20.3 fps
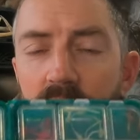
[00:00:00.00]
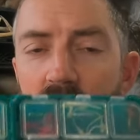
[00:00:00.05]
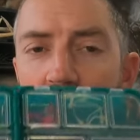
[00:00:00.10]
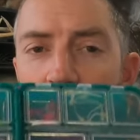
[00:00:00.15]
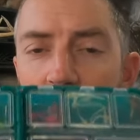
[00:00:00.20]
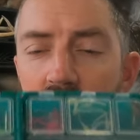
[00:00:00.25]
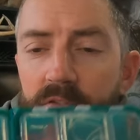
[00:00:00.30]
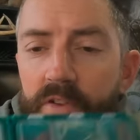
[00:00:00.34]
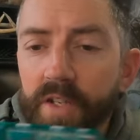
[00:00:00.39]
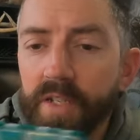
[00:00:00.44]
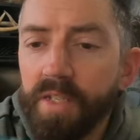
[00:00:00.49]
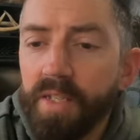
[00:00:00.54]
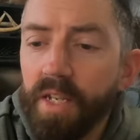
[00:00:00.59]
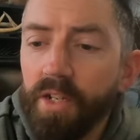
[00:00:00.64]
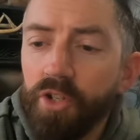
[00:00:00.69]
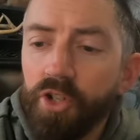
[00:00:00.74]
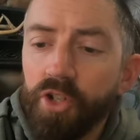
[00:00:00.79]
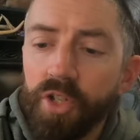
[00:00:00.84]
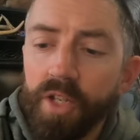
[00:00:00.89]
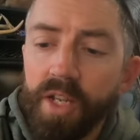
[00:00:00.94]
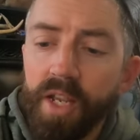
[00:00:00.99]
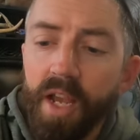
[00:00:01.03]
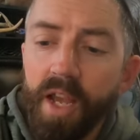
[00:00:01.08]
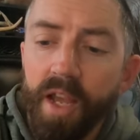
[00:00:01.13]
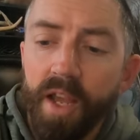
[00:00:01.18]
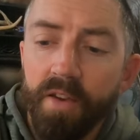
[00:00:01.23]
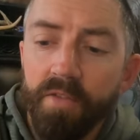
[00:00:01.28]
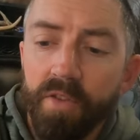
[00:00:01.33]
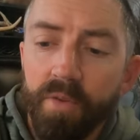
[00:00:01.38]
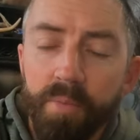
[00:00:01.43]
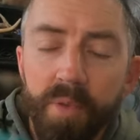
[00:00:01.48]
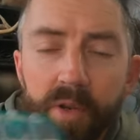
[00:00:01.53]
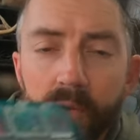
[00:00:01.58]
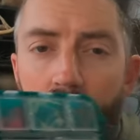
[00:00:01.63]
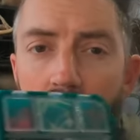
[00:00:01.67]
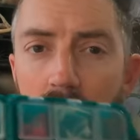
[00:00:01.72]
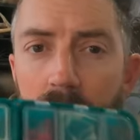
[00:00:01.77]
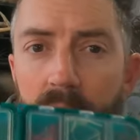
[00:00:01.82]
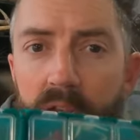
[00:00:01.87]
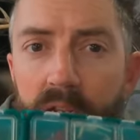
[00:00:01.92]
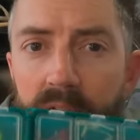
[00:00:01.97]
I have essentially, I have the
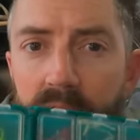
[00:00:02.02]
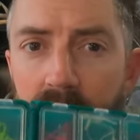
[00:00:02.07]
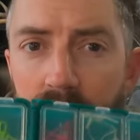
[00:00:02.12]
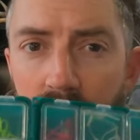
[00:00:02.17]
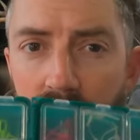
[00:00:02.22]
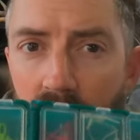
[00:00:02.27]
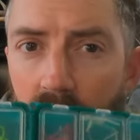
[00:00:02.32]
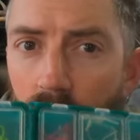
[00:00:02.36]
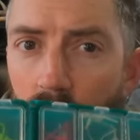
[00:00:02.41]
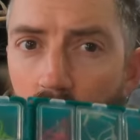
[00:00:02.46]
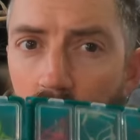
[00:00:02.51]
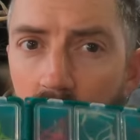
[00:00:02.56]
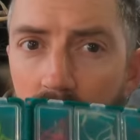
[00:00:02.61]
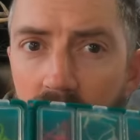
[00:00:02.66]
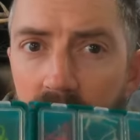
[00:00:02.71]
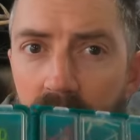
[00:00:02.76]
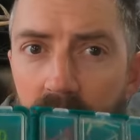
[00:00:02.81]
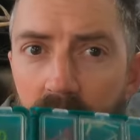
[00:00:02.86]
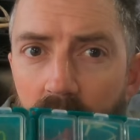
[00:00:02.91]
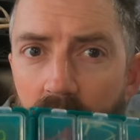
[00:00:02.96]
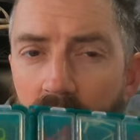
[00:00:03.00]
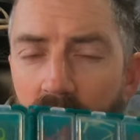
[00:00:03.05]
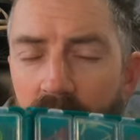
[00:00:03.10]
BY Baits bloodworm in there.